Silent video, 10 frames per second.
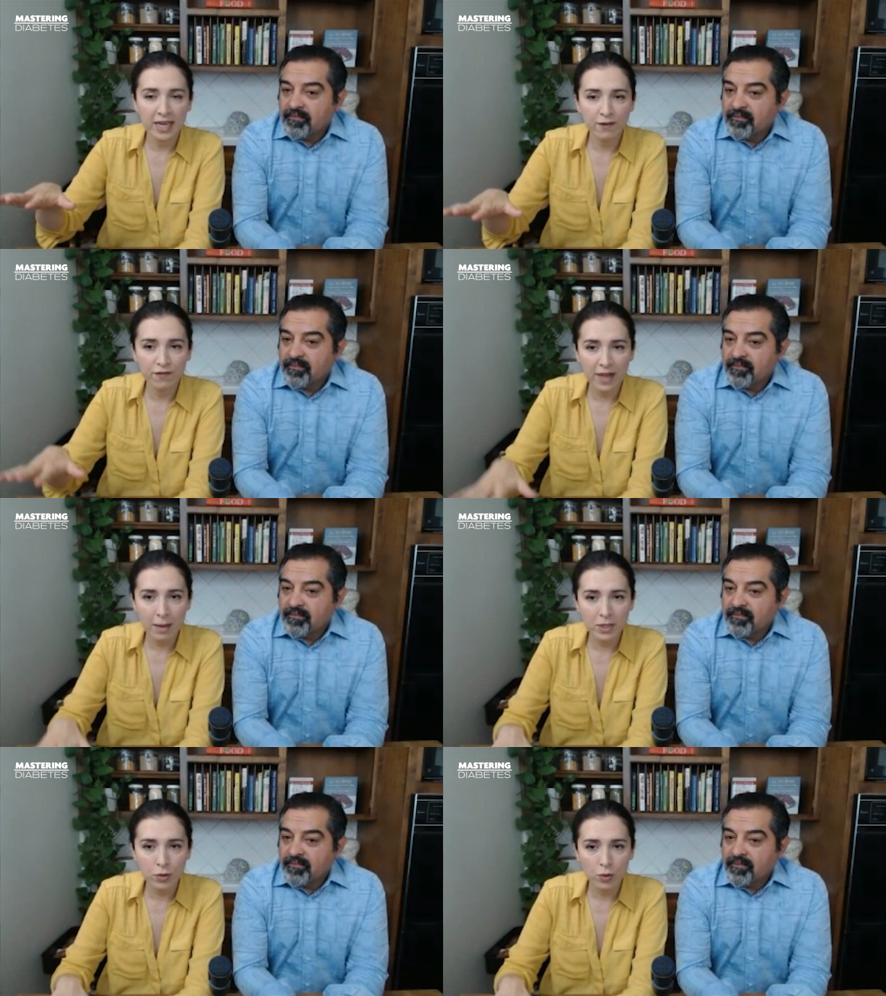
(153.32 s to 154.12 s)

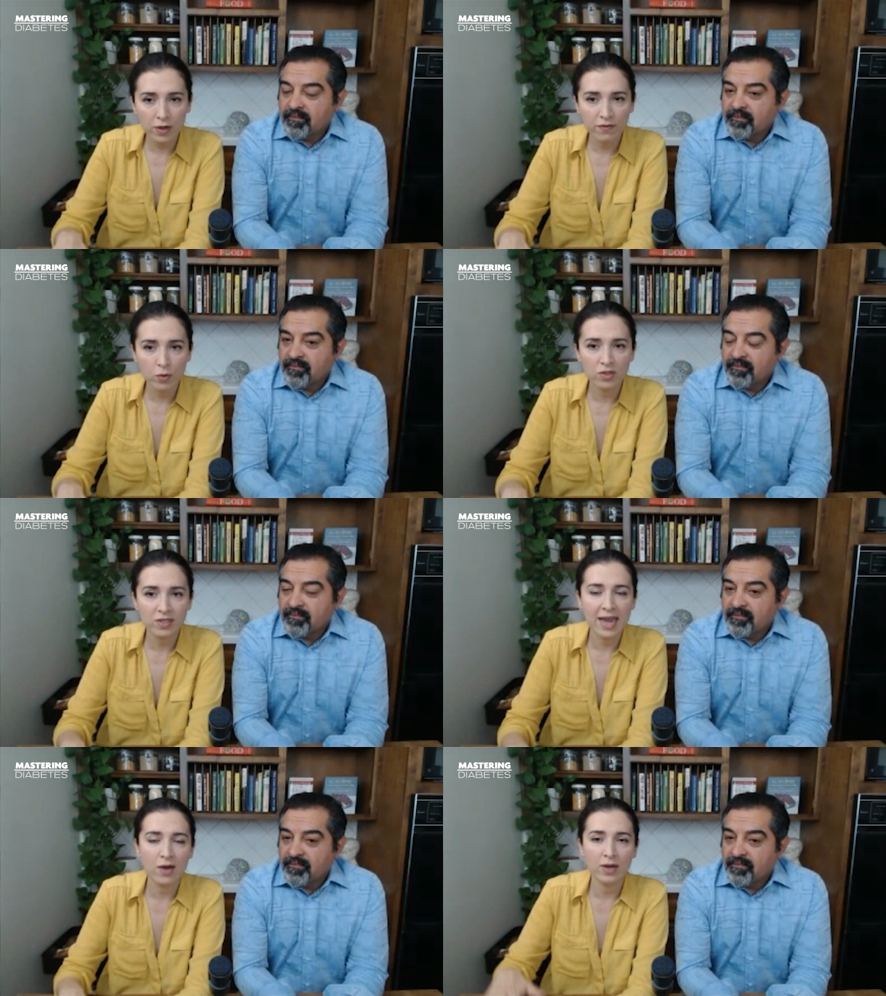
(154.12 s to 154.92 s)
Speaker 1: inflammatory foods
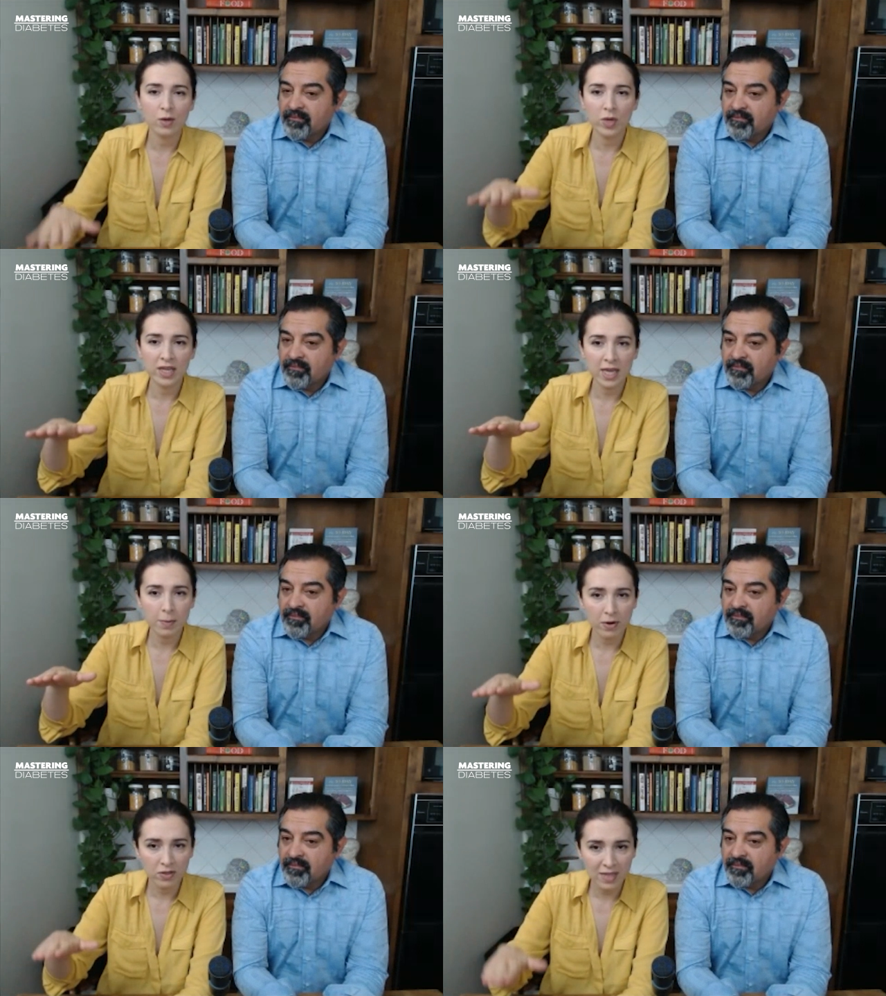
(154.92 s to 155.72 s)
down and we keep
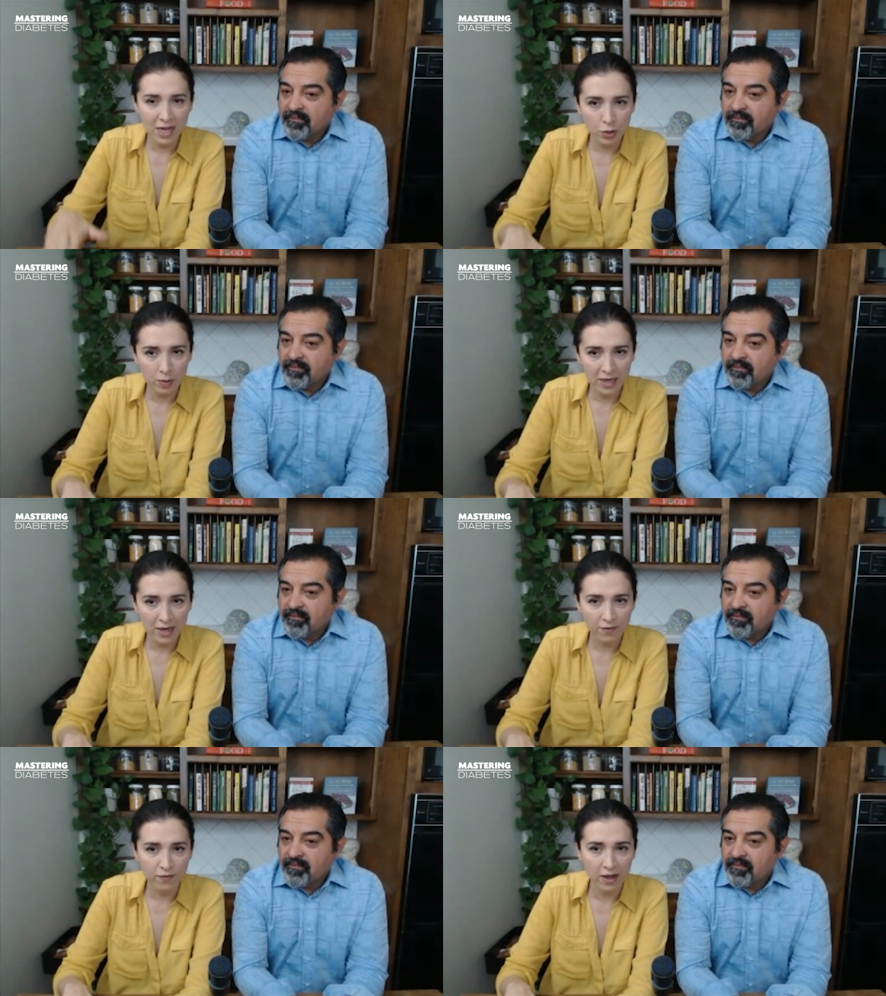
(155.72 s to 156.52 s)
our saturated
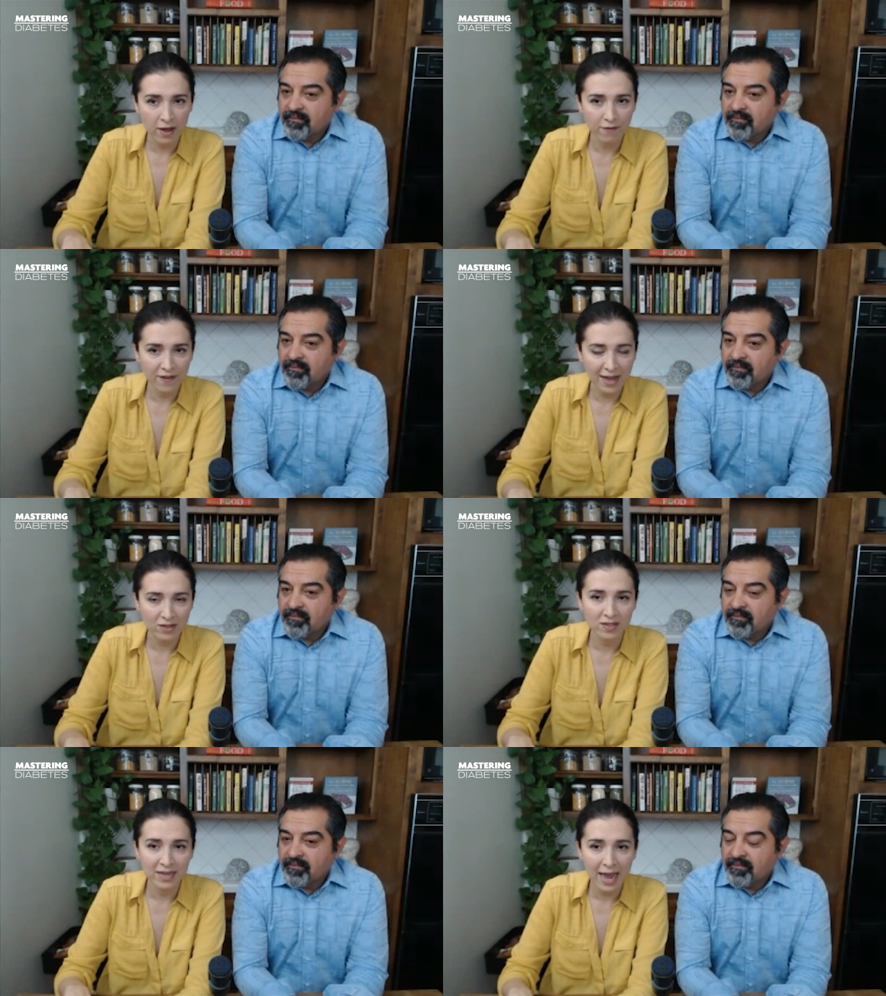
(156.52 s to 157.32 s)
uh, fats
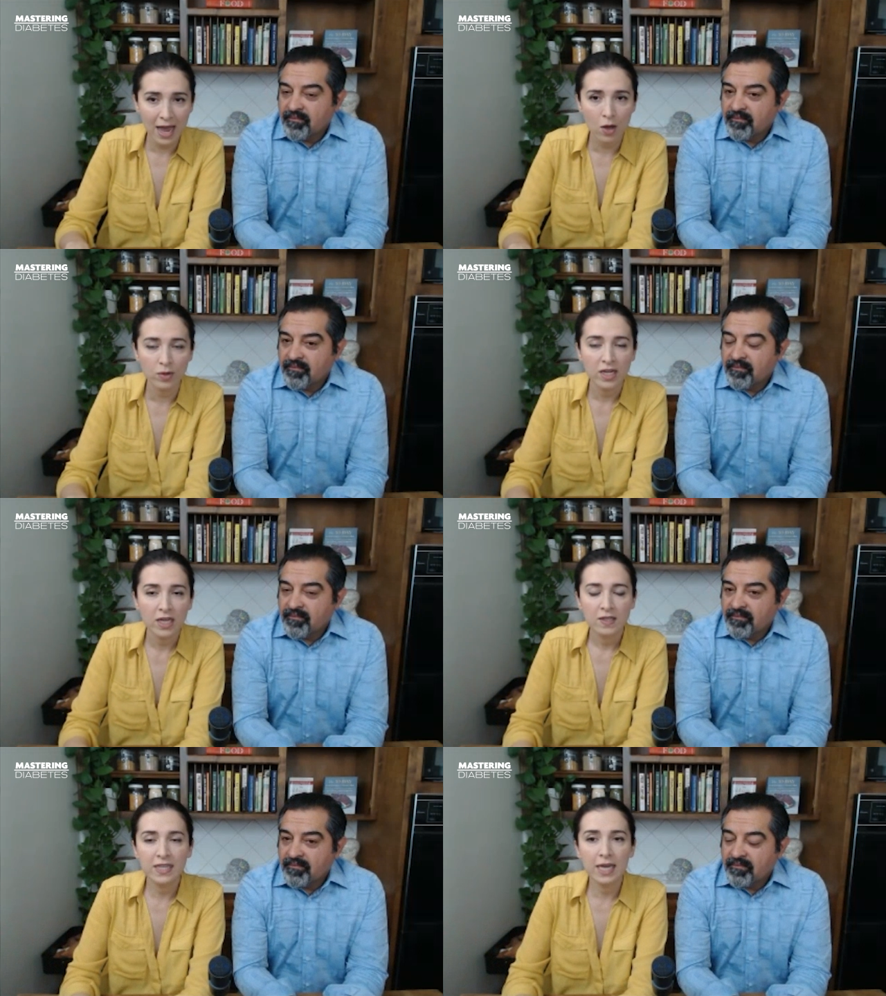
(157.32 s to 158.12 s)
down
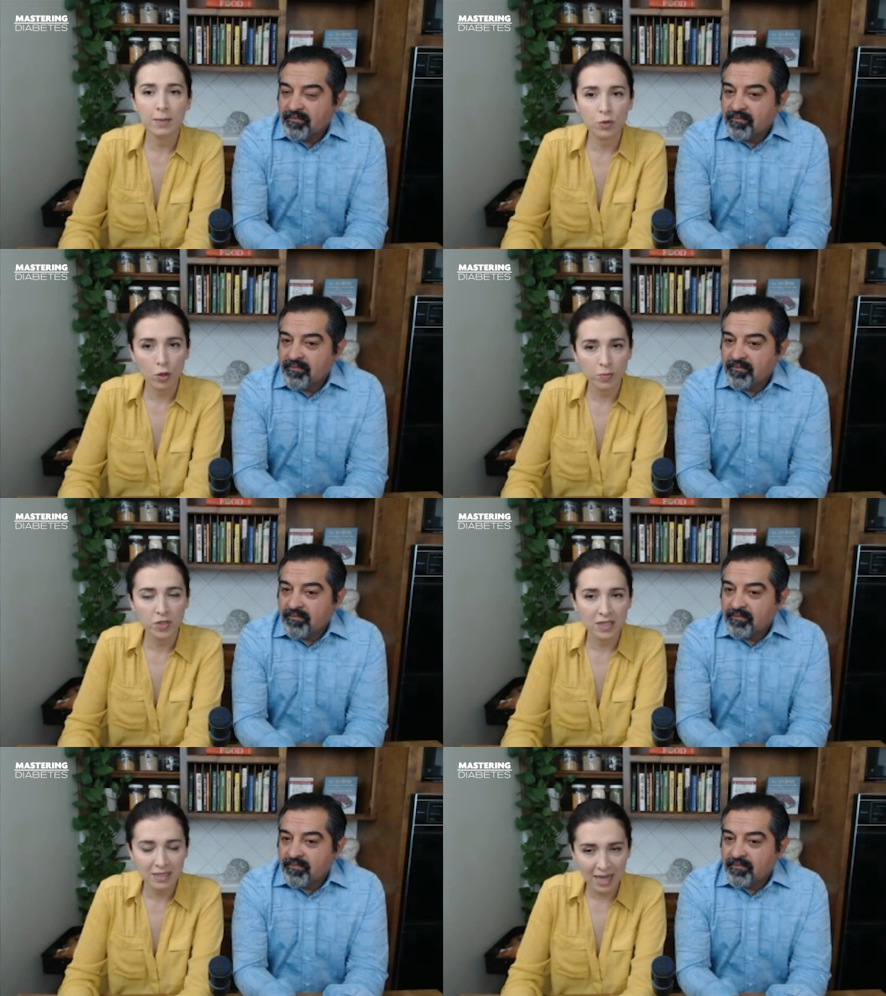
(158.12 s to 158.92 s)
the absorption
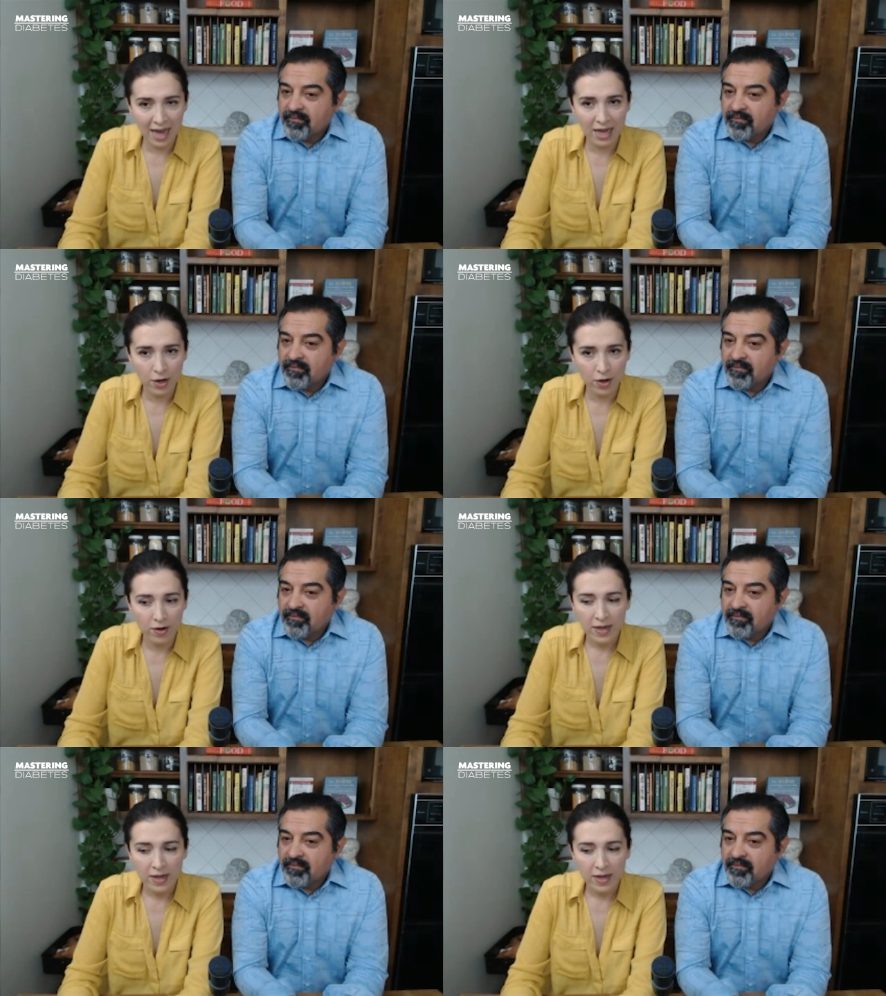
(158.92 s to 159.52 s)
is higher